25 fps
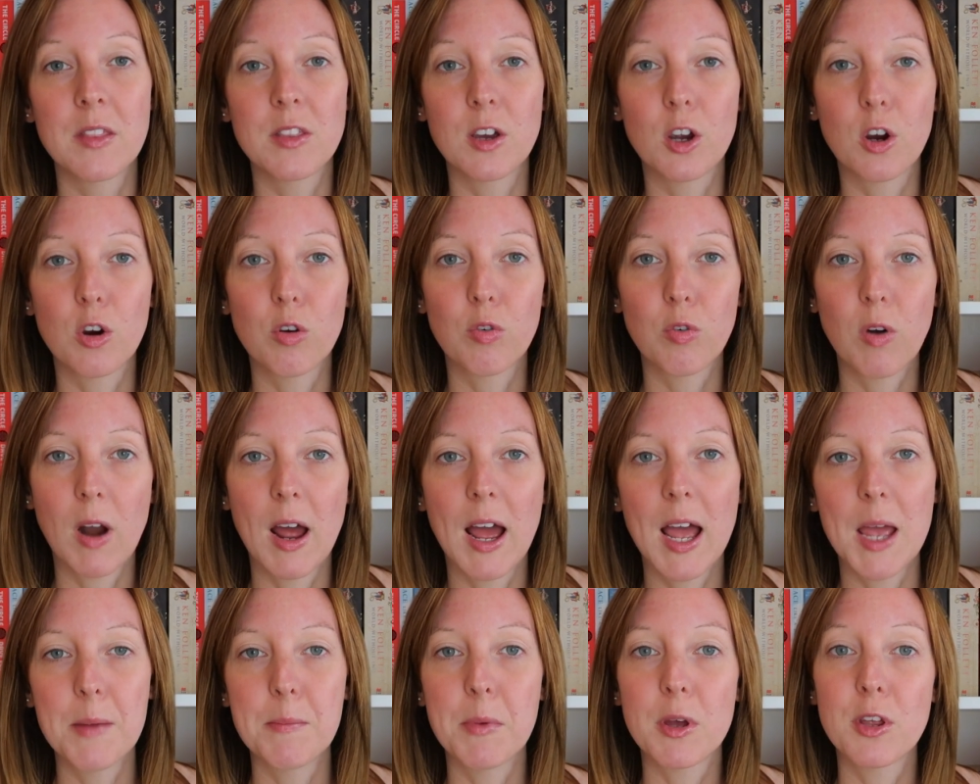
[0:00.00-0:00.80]
the
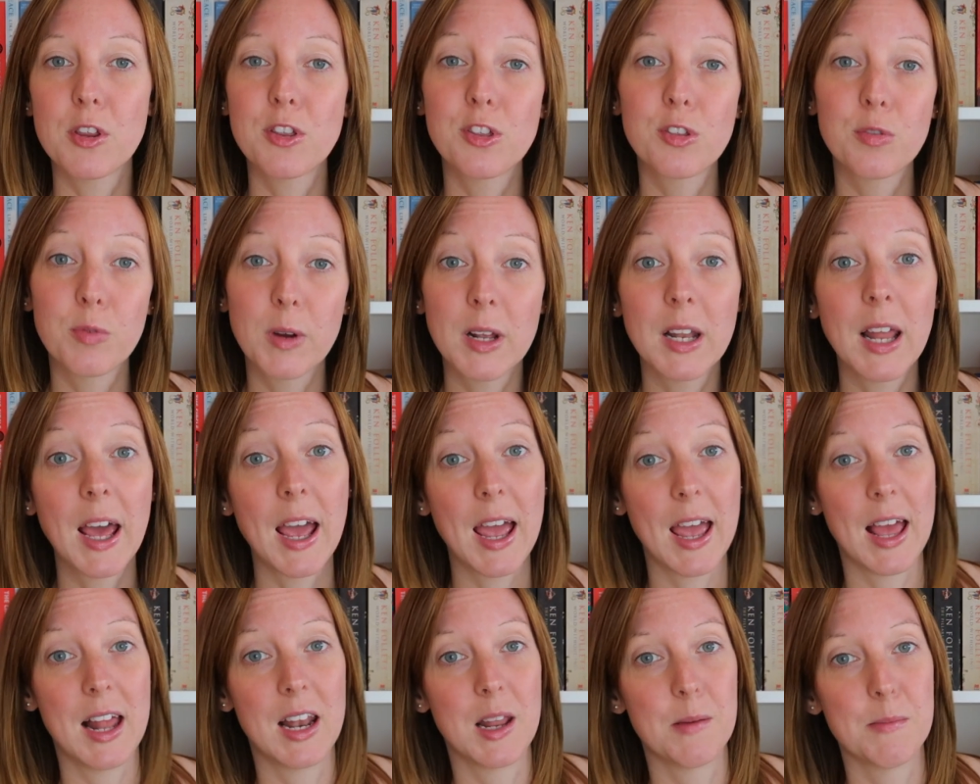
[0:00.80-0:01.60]
crime
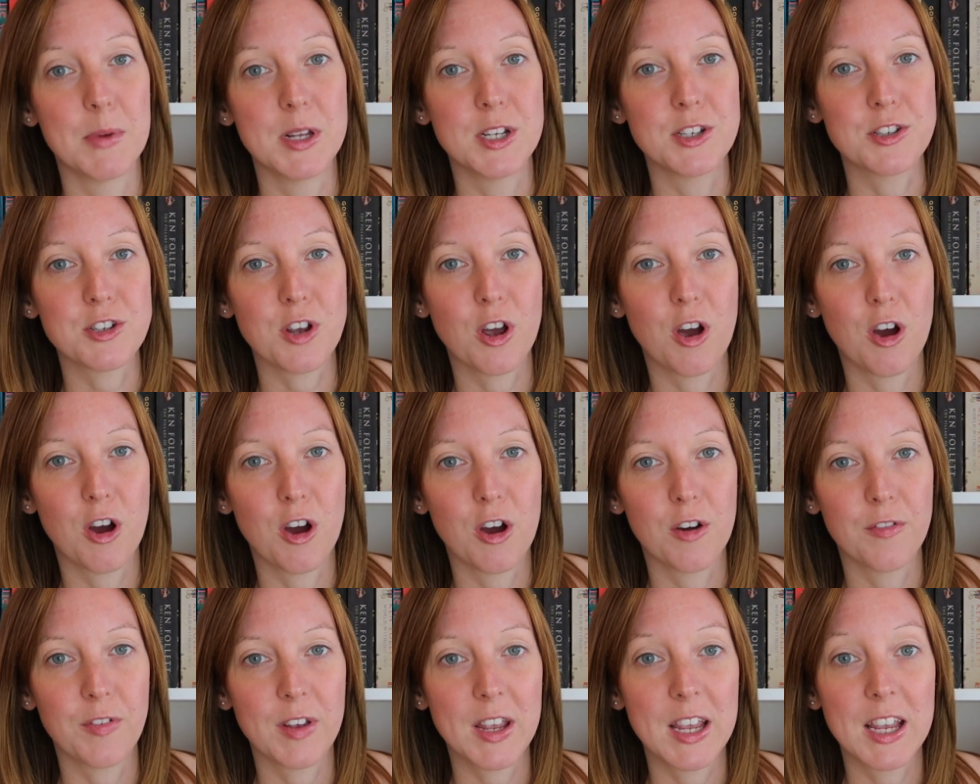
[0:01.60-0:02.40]
thriller element
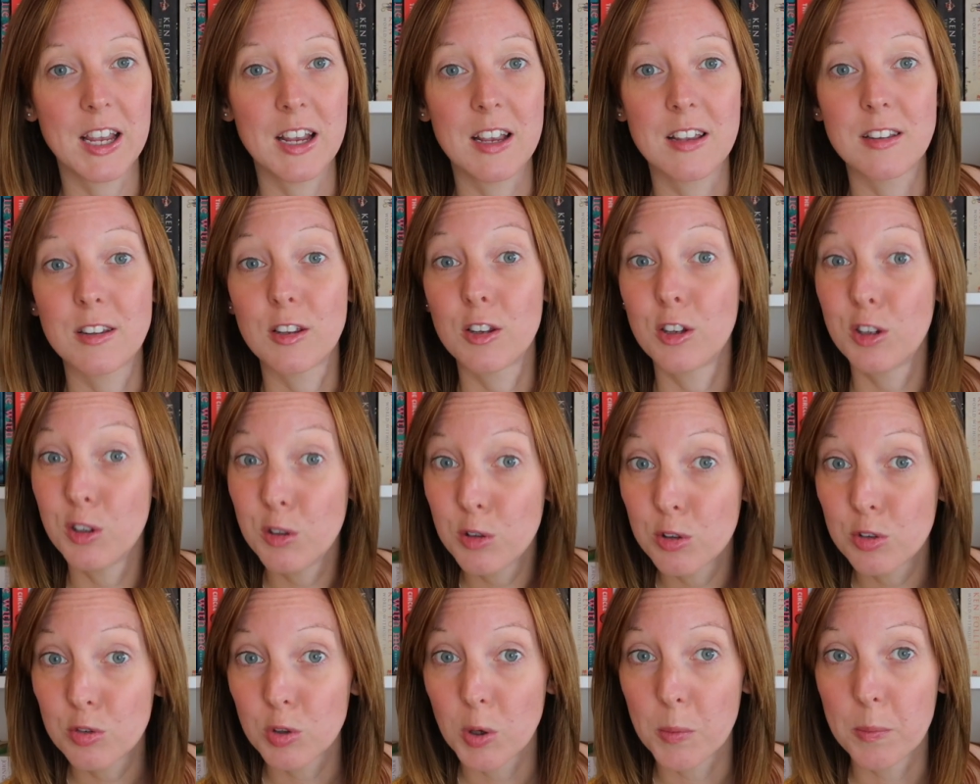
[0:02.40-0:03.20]
of his
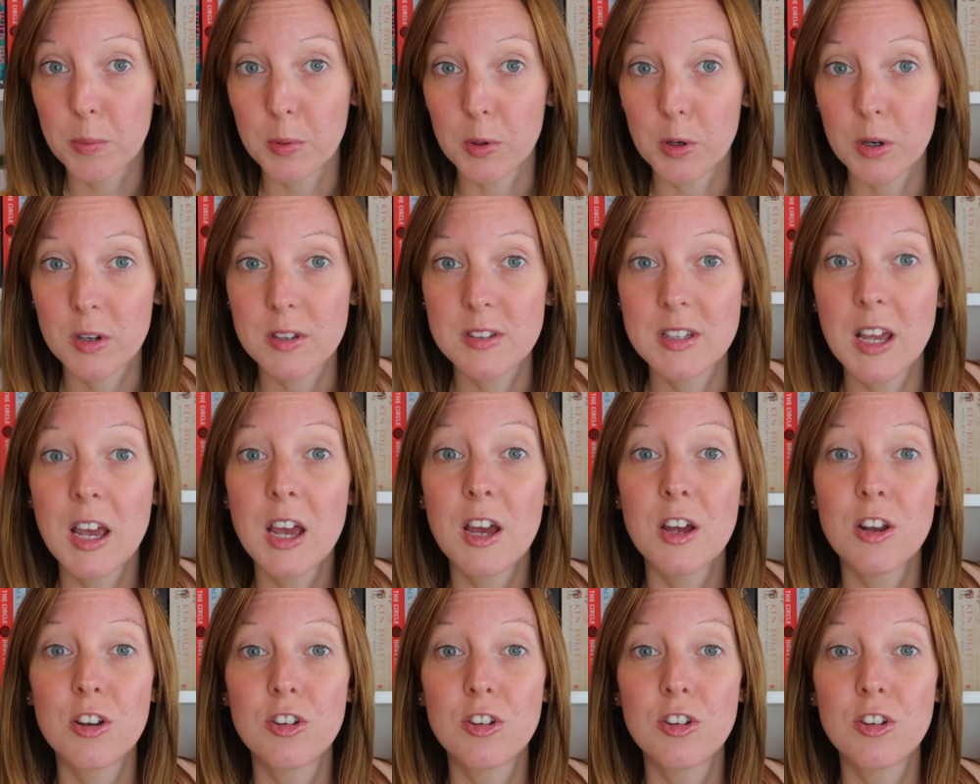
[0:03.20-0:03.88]
usual books,